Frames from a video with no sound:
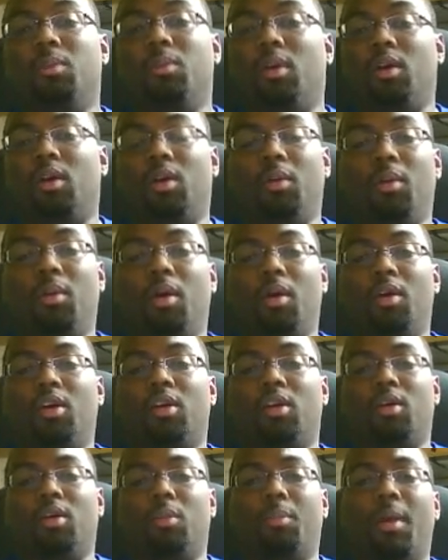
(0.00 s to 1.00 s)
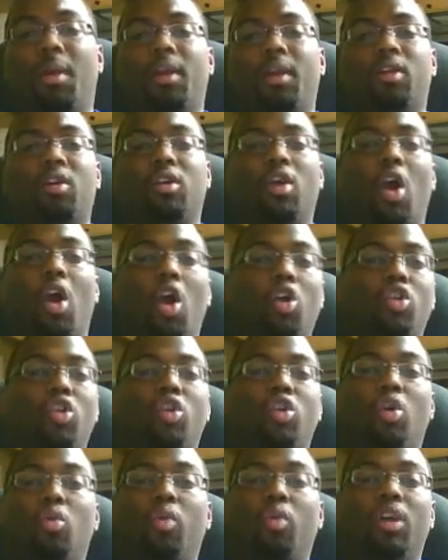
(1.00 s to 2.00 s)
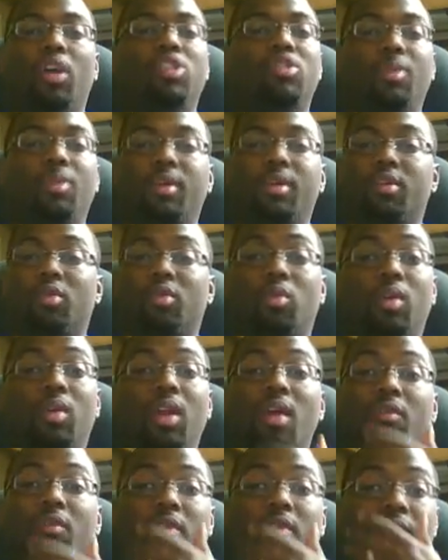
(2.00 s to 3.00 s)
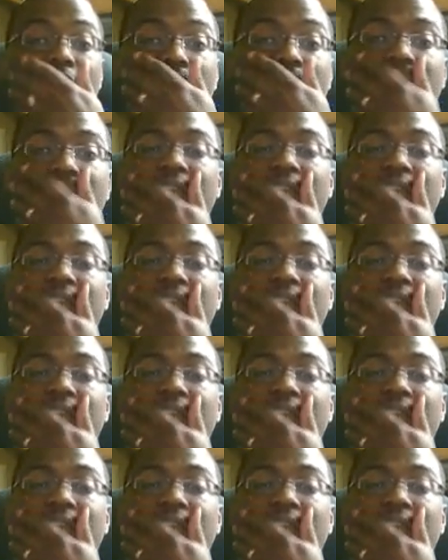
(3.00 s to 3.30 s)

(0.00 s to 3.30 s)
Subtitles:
a better cardio regimen or whatever it is,